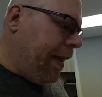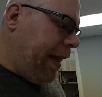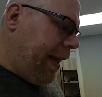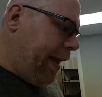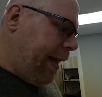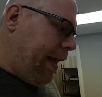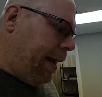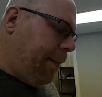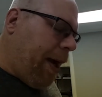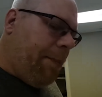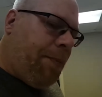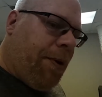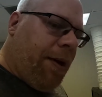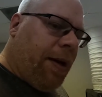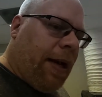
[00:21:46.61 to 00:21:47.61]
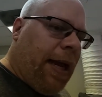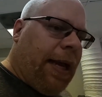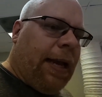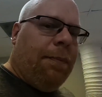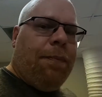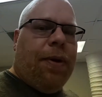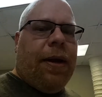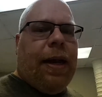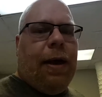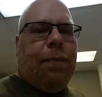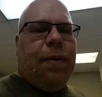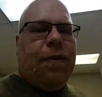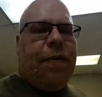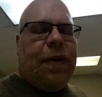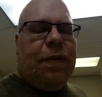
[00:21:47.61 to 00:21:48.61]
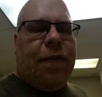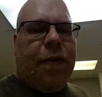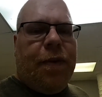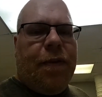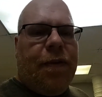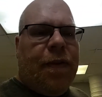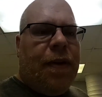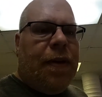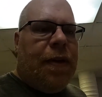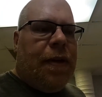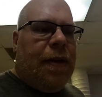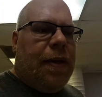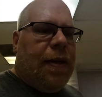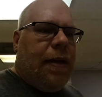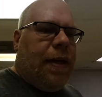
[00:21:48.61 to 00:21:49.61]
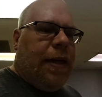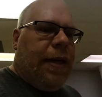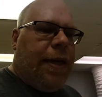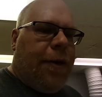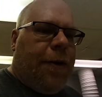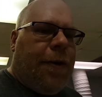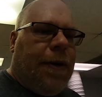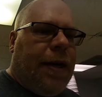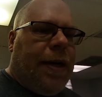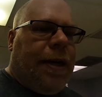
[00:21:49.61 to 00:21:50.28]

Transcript: and I might put like input and output sensors, you know,